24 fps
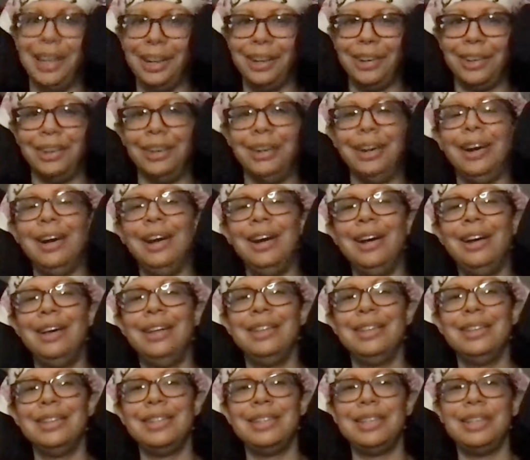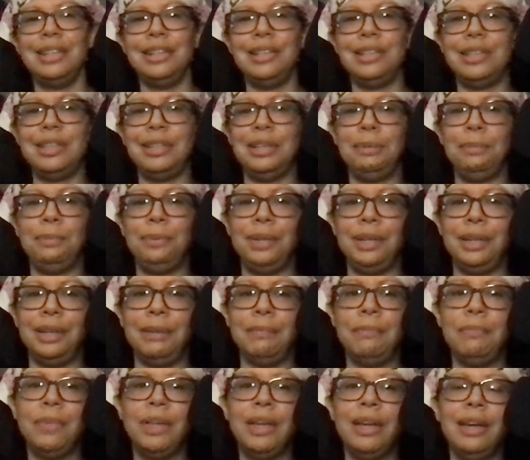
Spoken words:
year, the CCP.